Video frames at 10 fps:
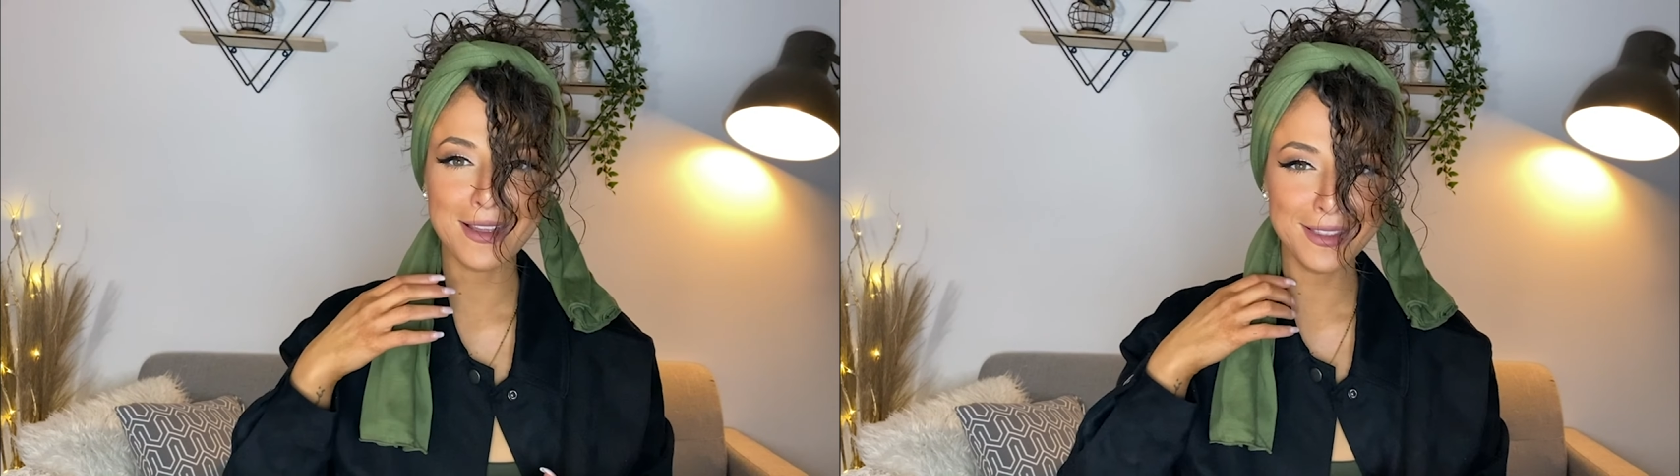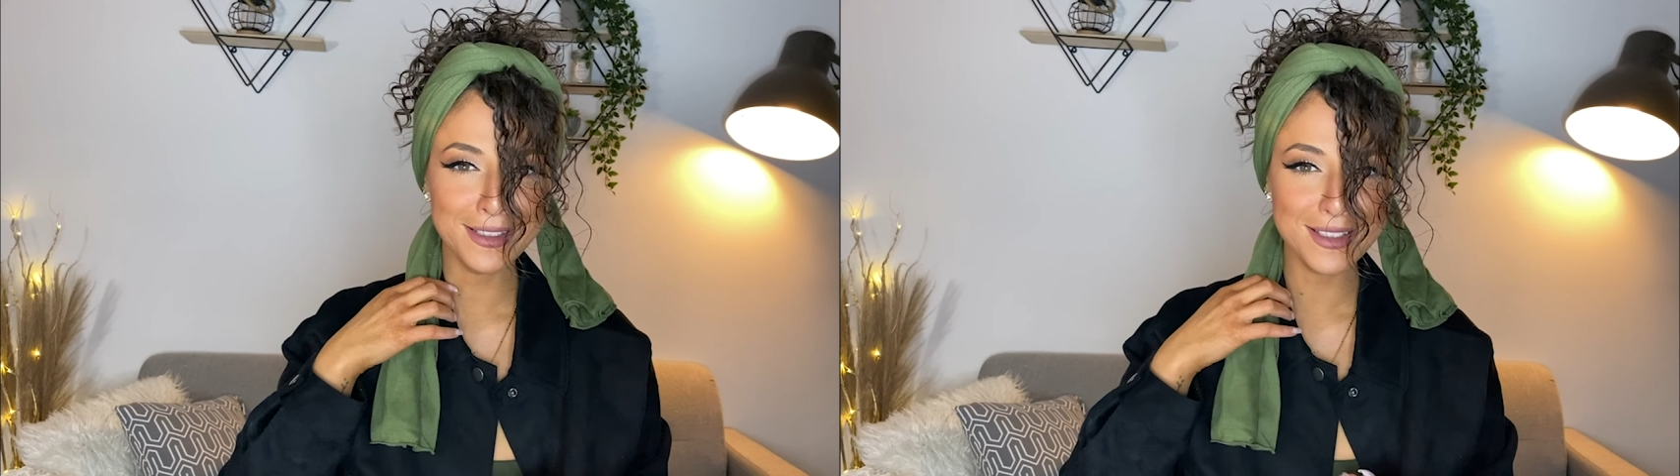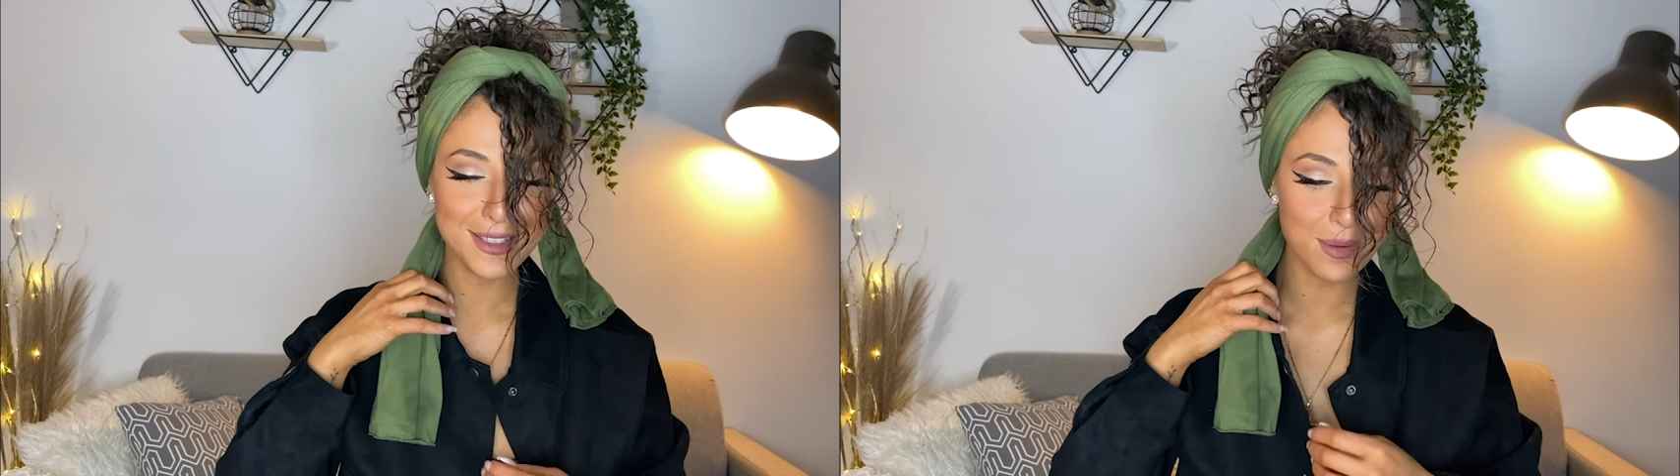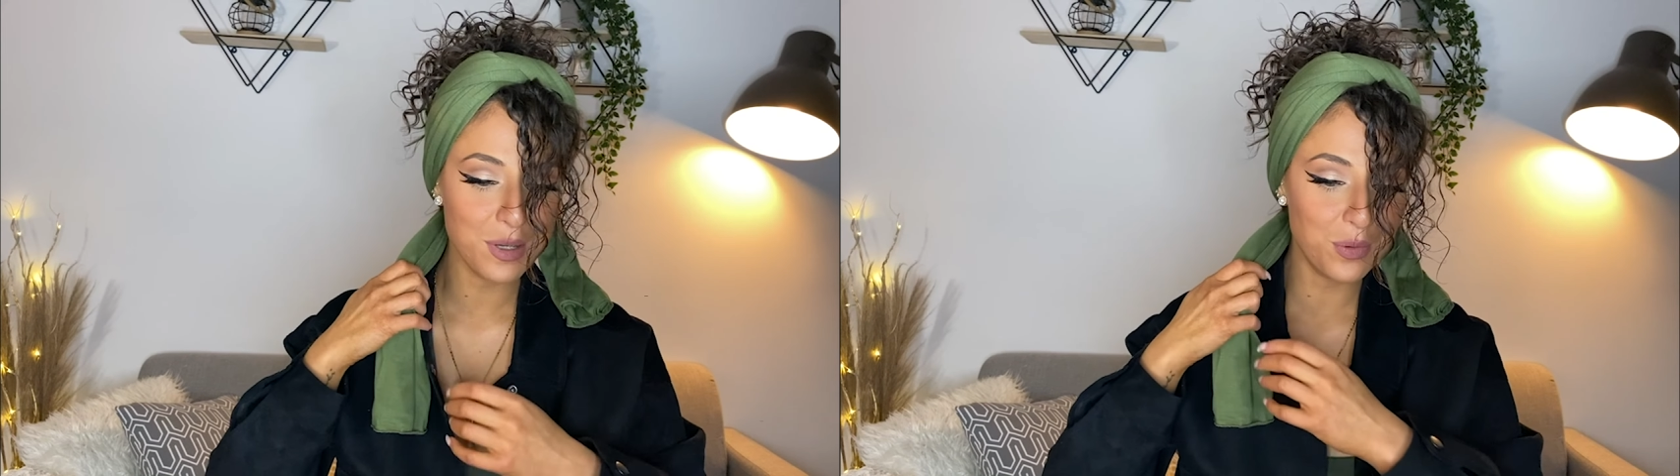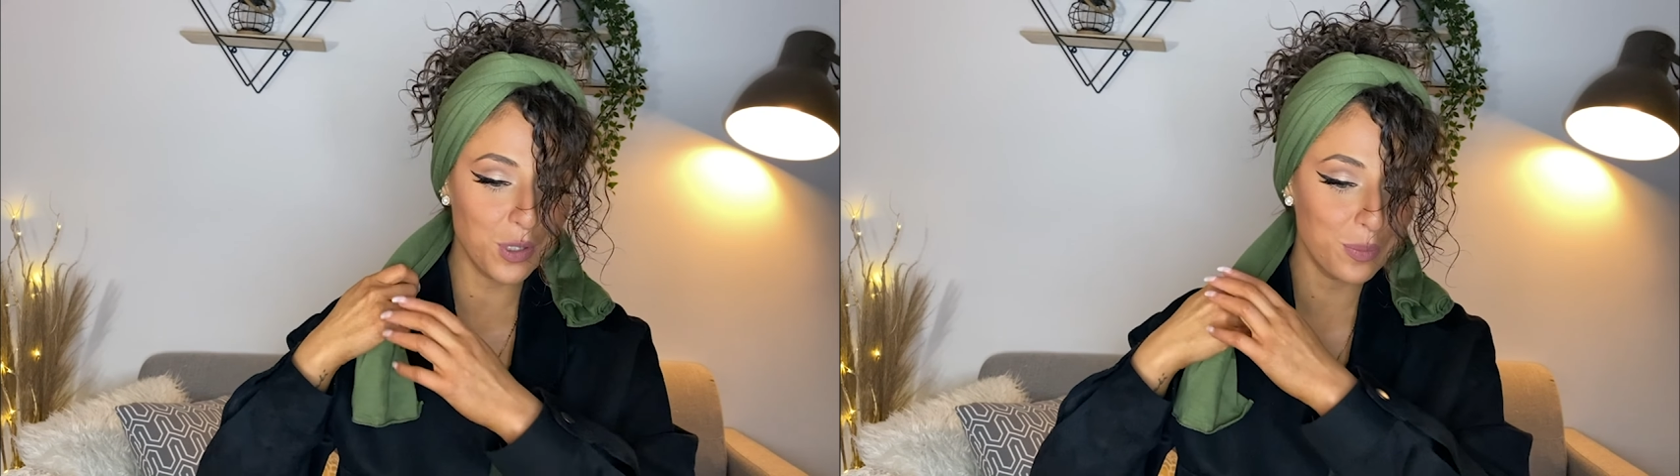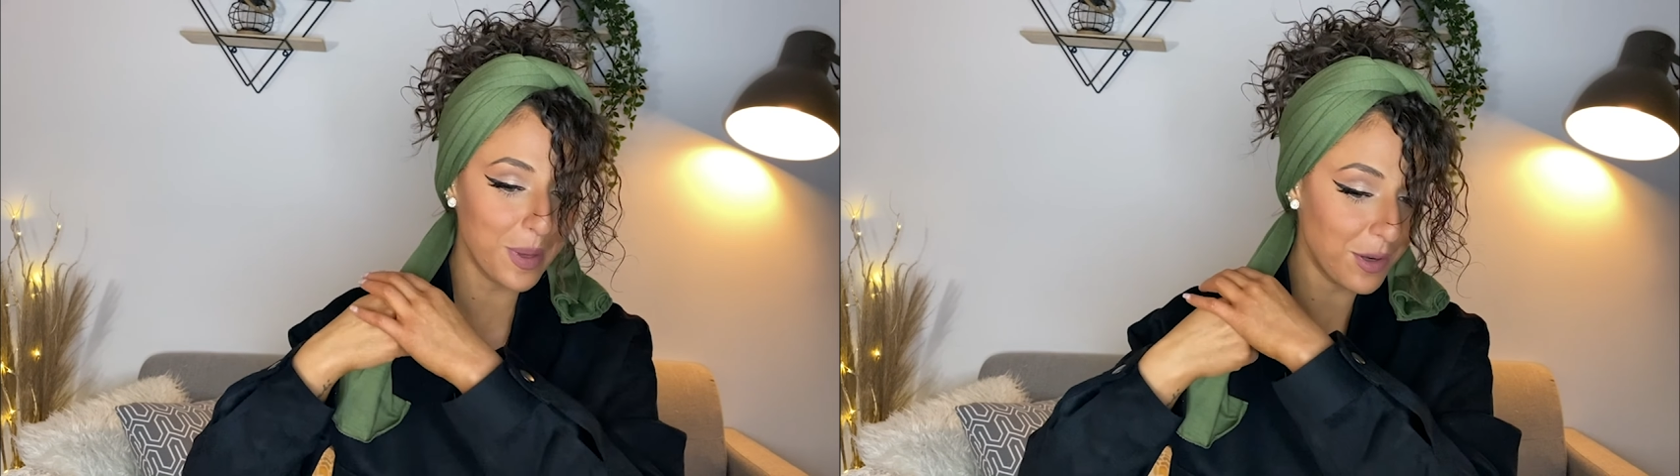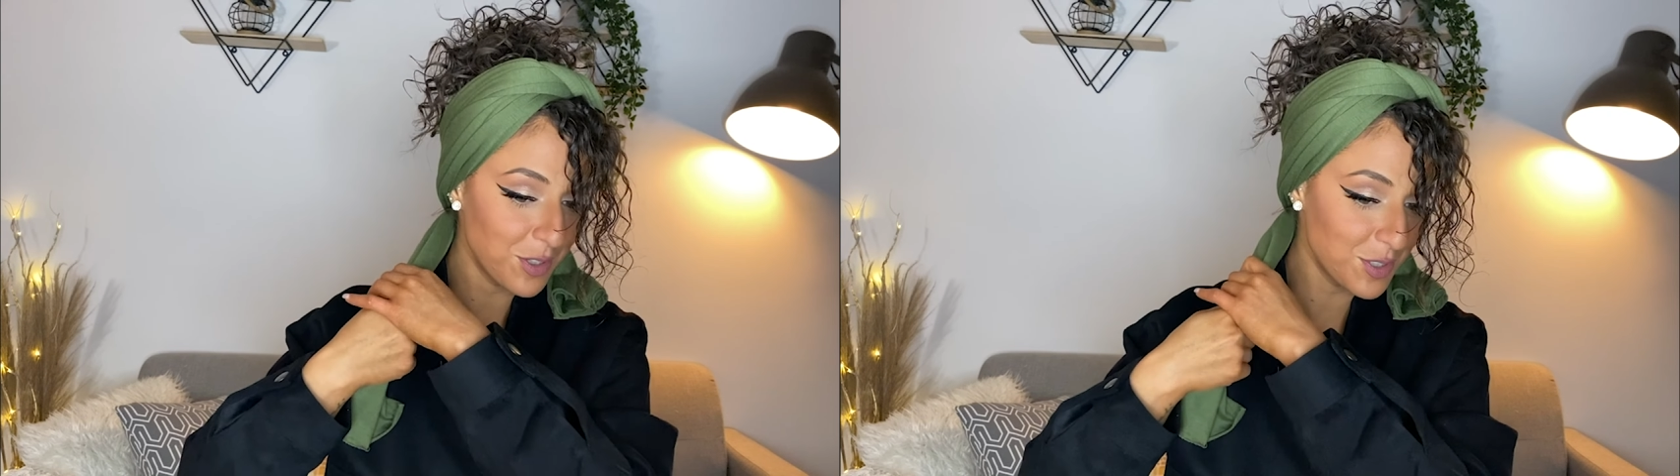I think this time it worked better.